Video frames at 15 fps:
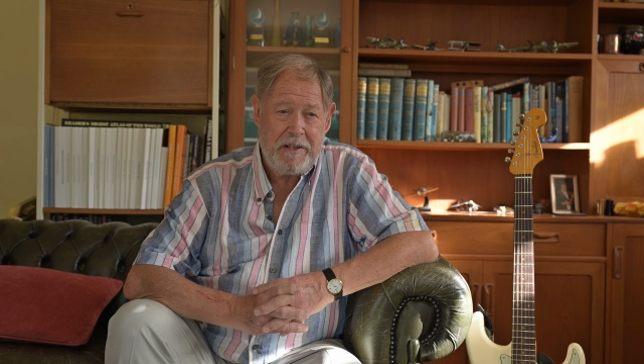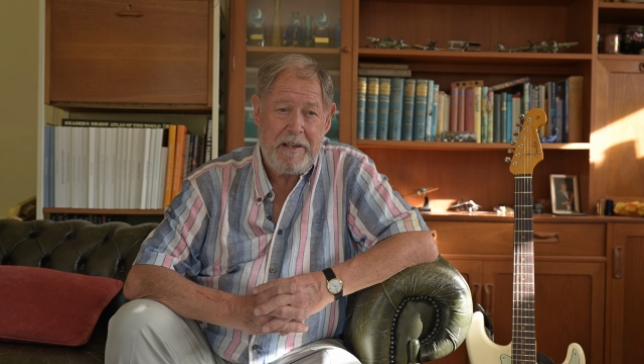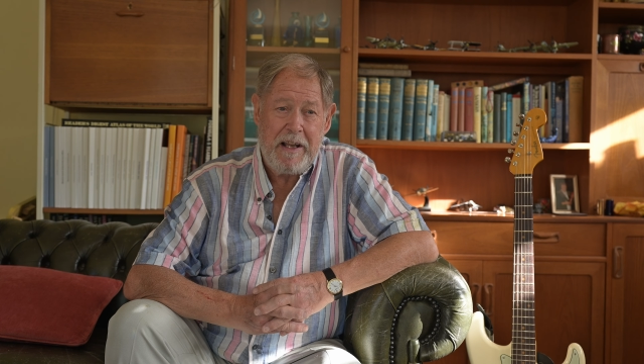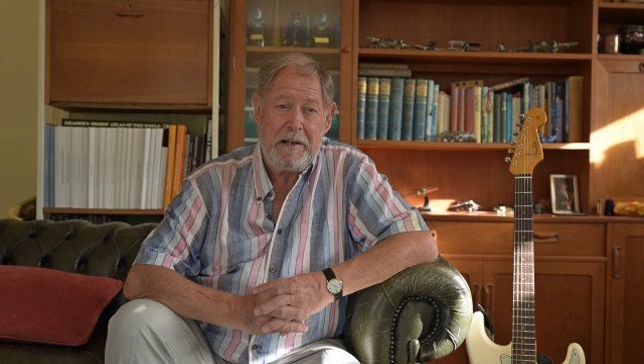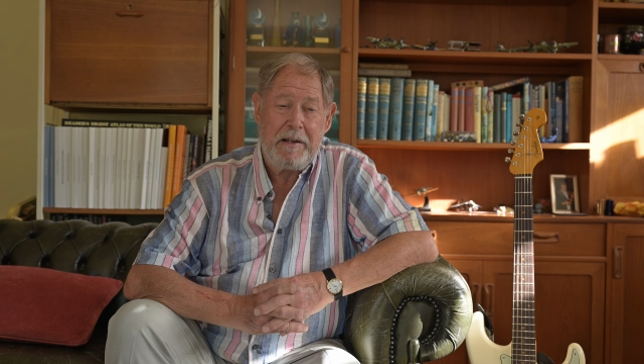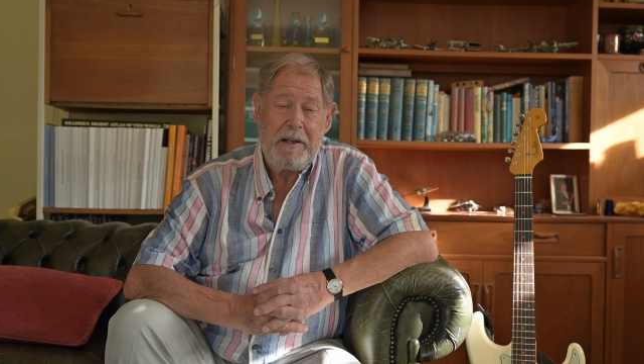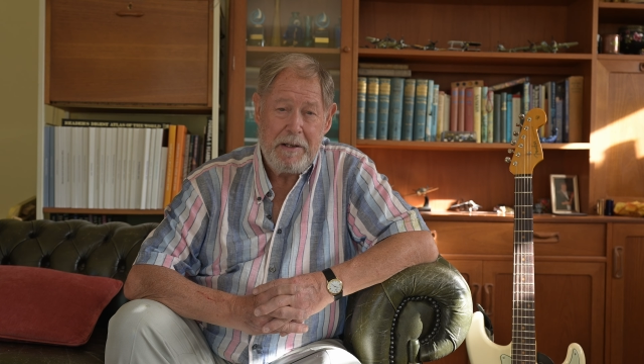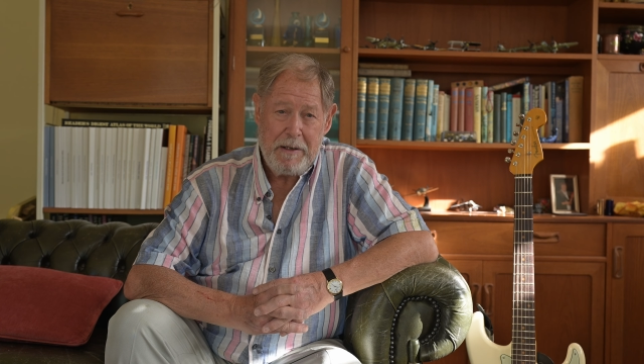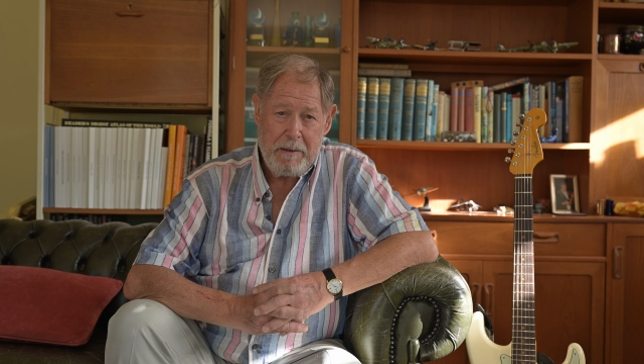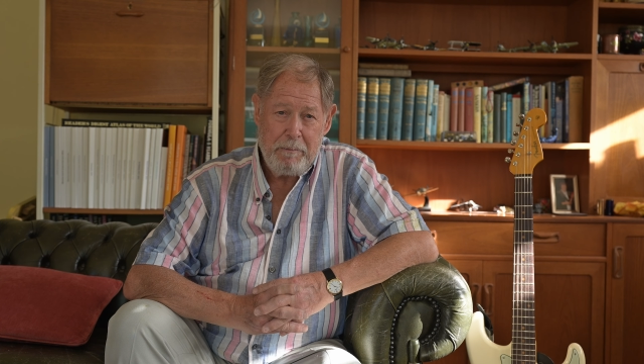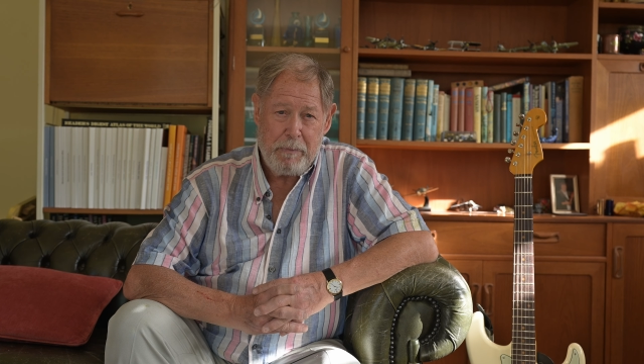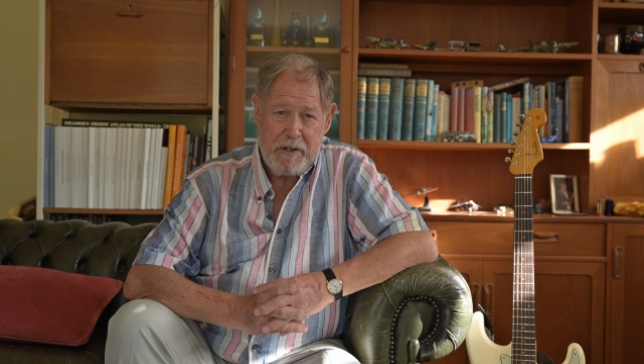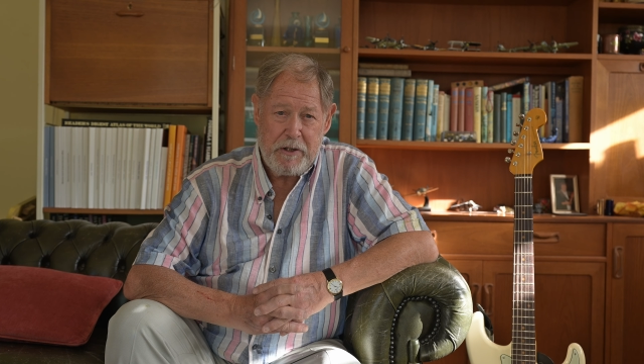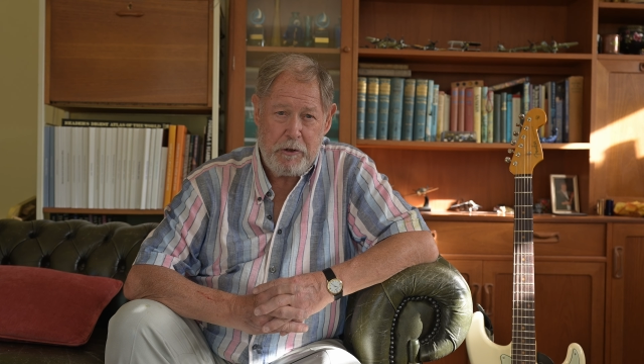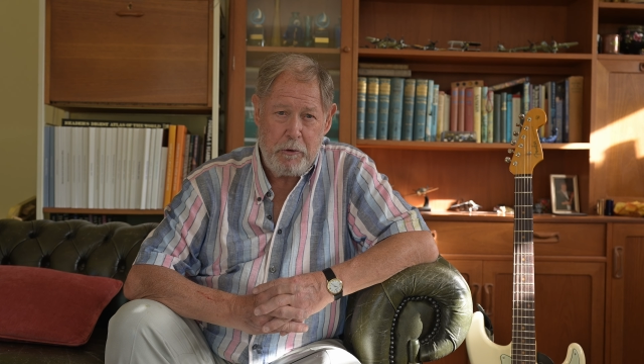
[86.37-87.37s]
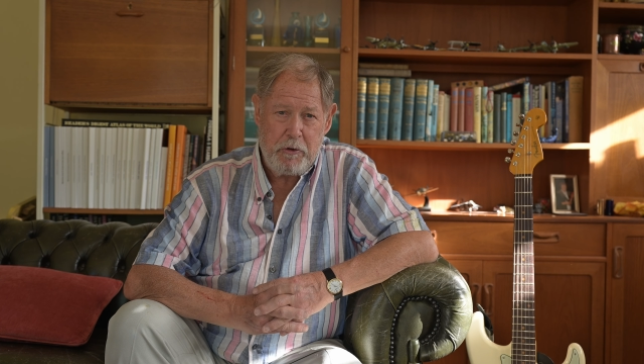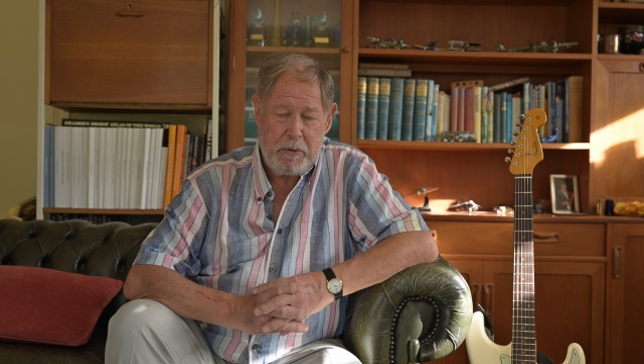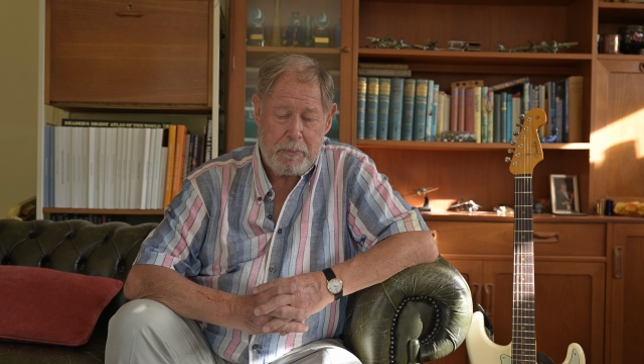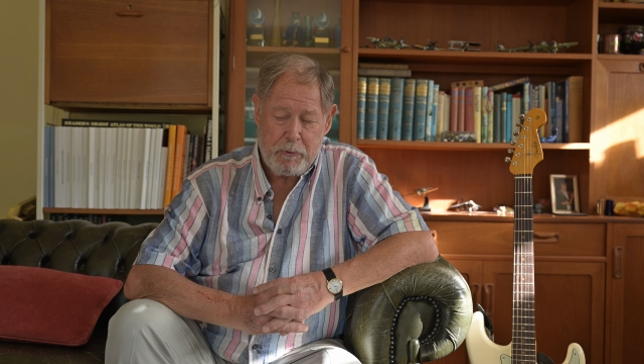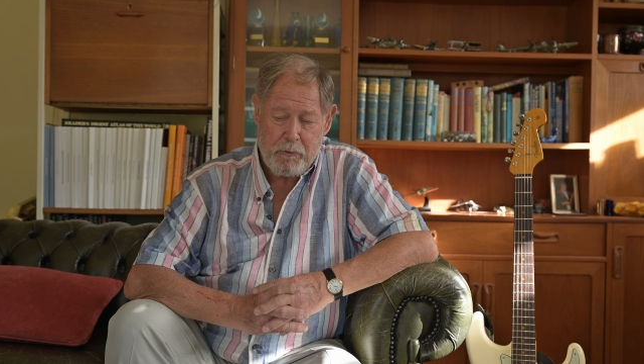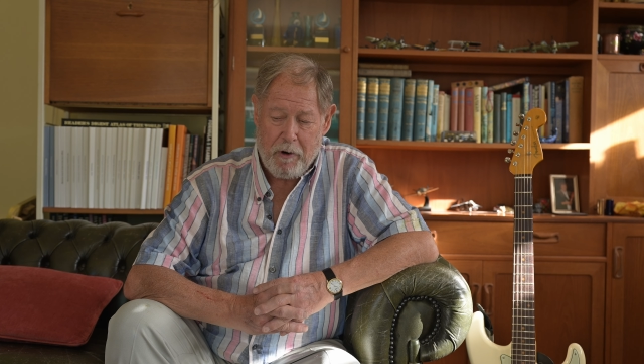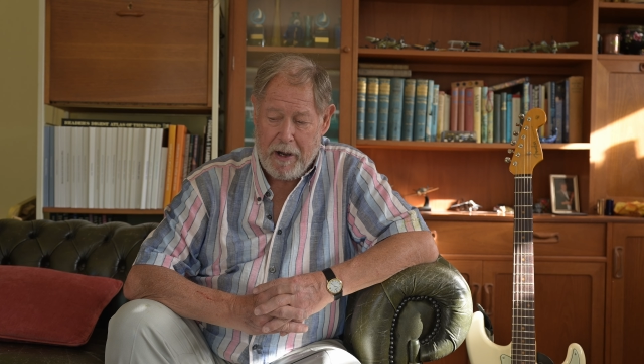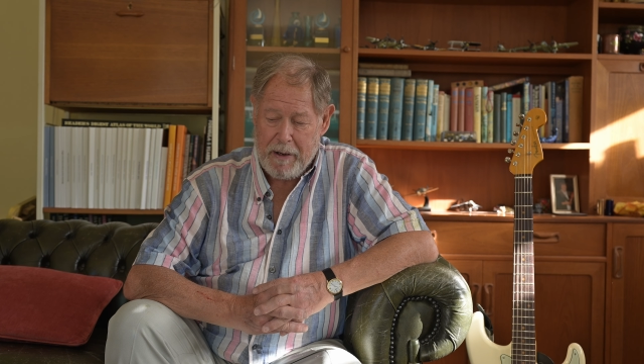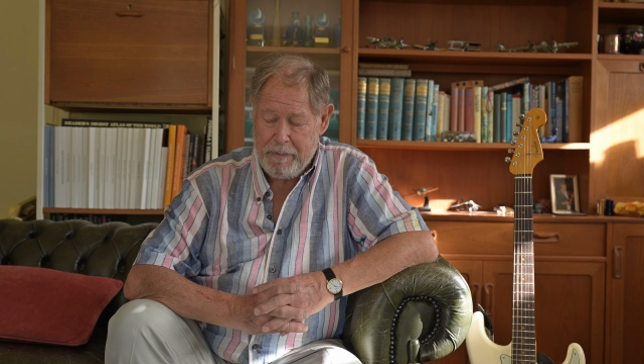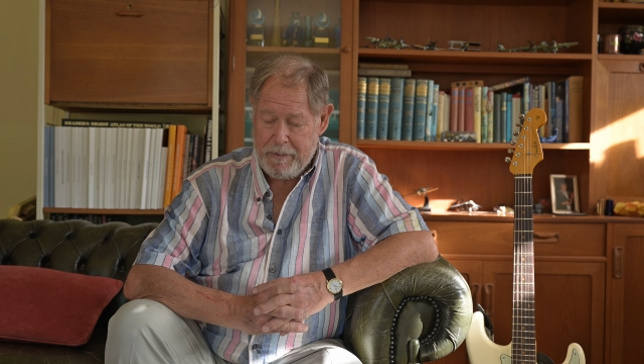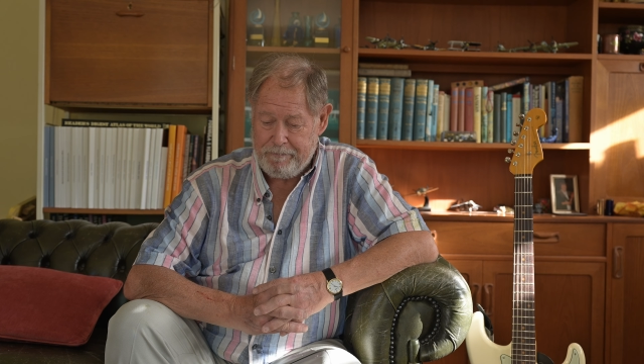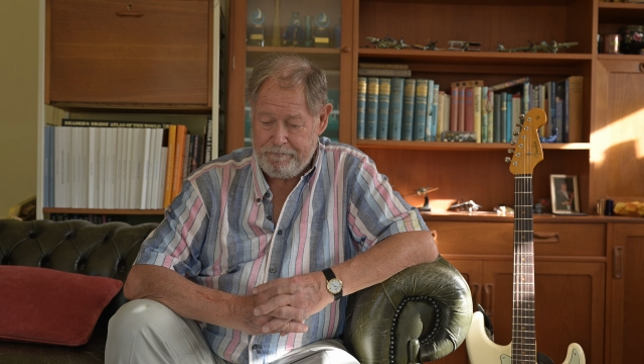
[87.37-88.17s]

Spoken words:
then please do subscribe.